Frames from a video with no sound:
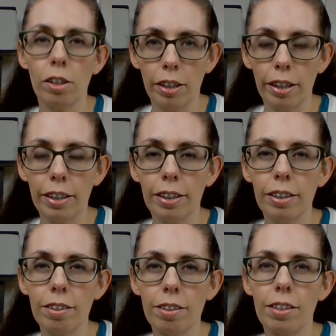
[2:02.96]
like
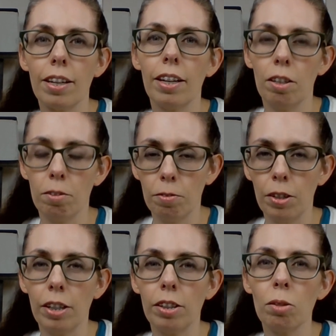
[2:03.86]
this and have
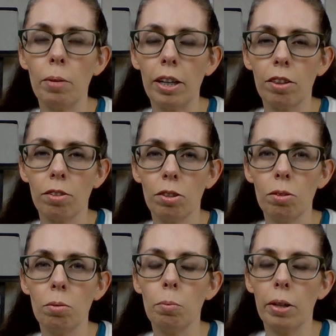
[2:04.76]
fought their way
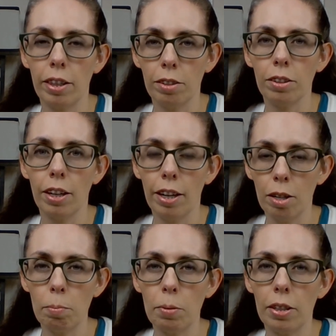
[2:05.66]
through without the
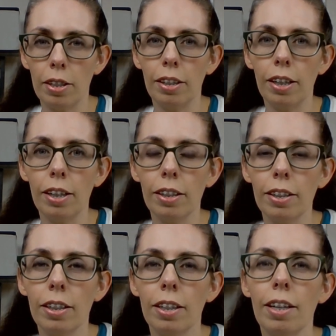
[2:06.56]
help that they
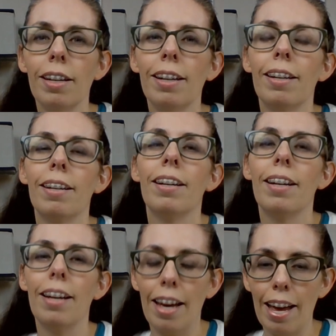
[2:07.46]
needed,
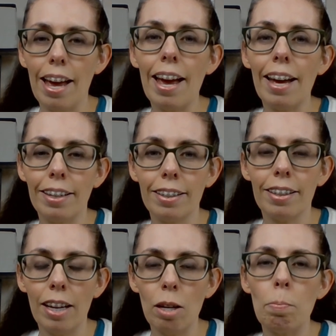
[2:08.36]
and
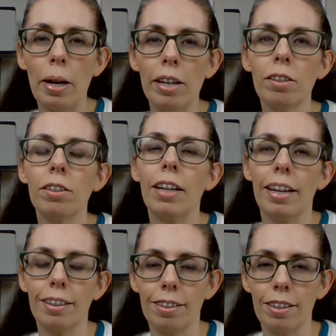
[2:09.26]
they battled
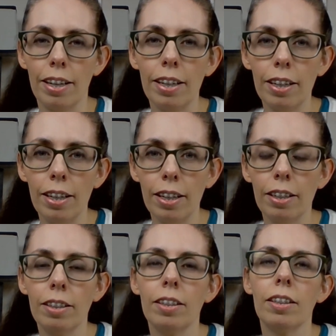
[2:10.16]
anxiety
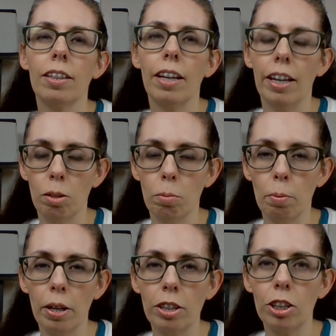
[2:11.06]
and
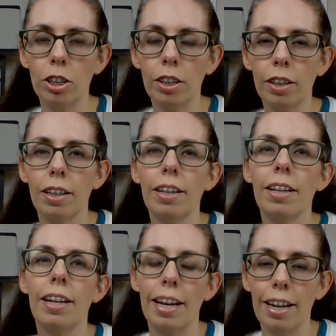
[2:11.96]
depression
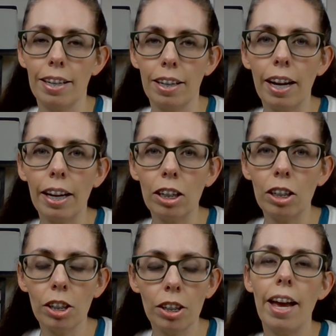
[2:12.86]
and
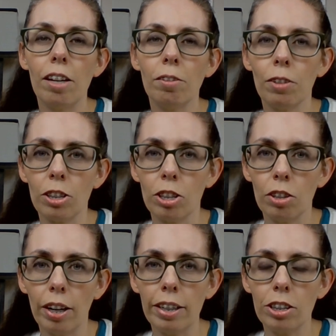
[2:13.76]
anger and
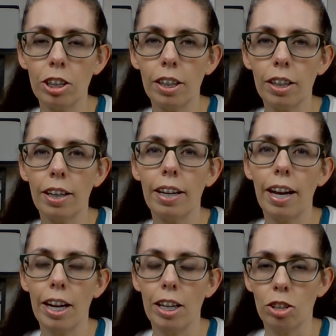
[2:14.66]
frustration
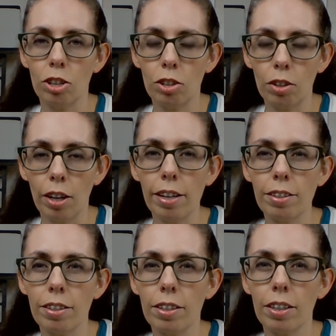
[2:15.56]
and
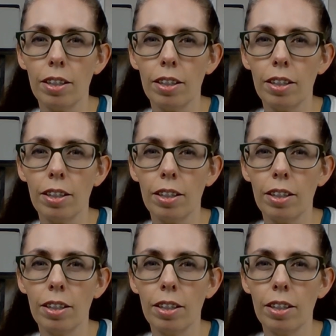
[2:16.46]
stress.